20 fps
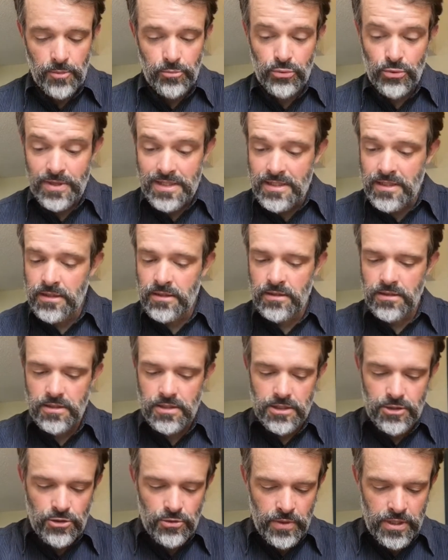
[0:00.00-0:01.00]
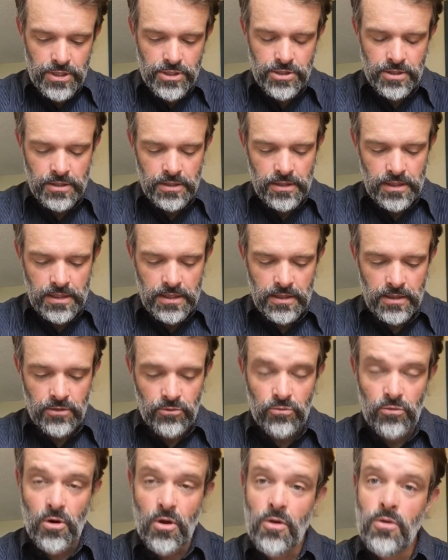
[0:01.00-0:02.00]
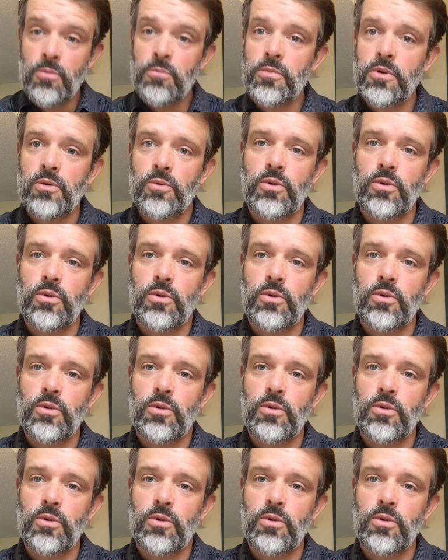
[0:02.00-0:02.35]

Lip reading: prison situation in Rome